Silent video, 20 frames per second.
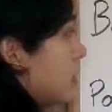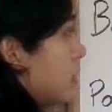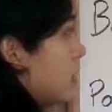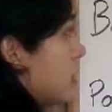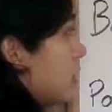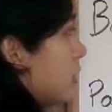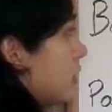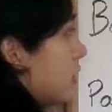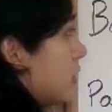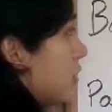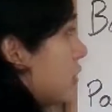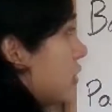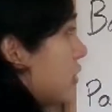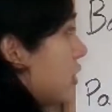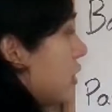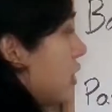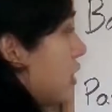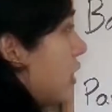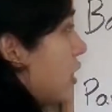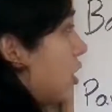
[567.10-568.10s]
In our previous
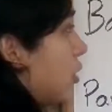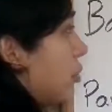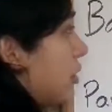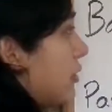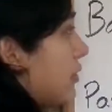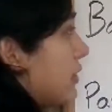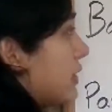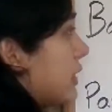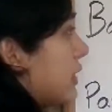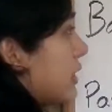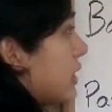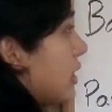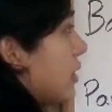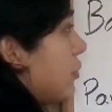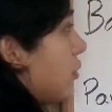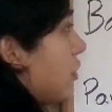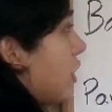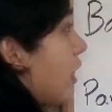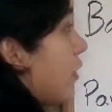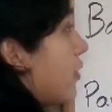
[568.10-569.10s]
example, that would have been the
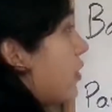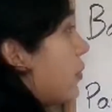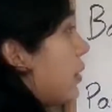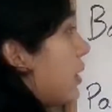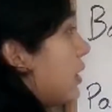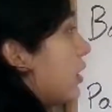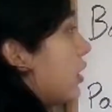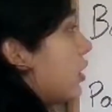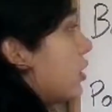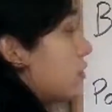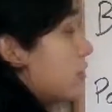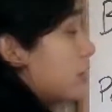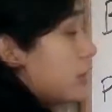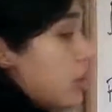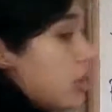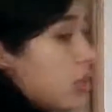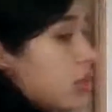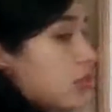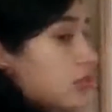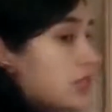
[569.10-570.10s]
$100. That's the
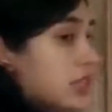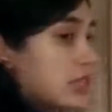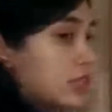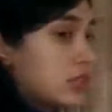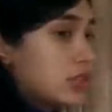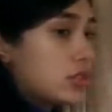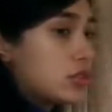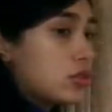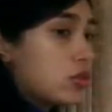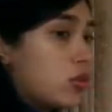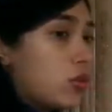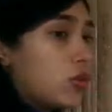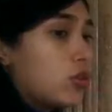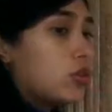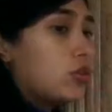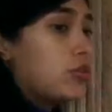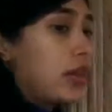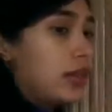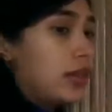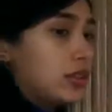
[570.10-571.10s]
total amount that we're
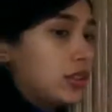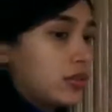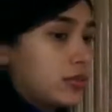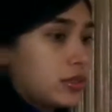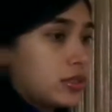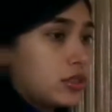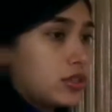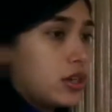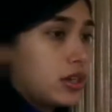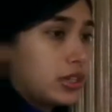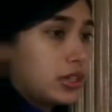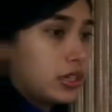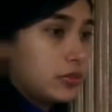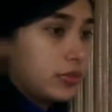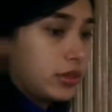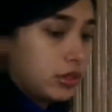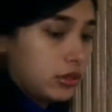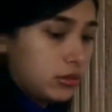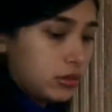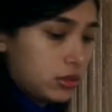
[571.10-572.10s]
talking about.
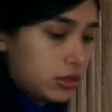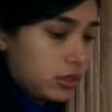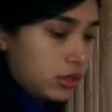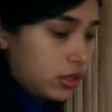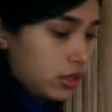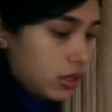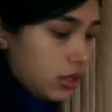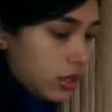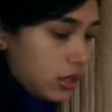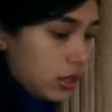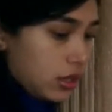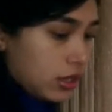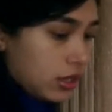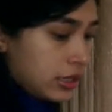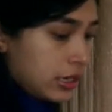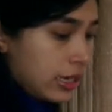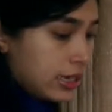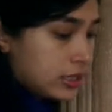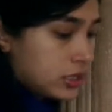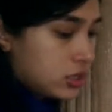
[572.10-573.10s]
Next,
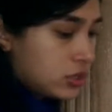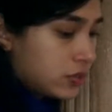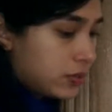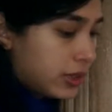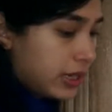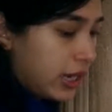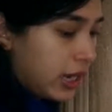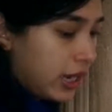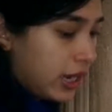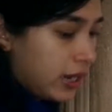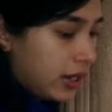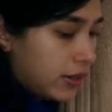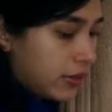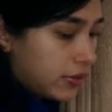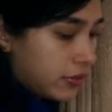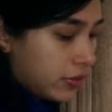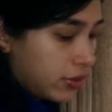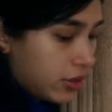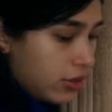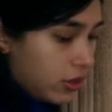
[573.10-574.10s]
we have
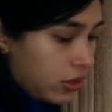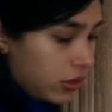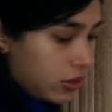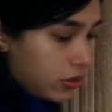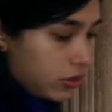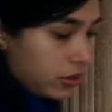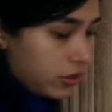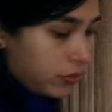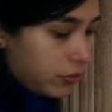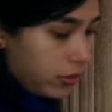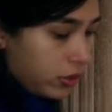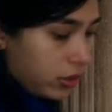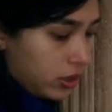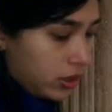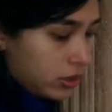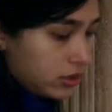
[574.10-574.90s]
the part.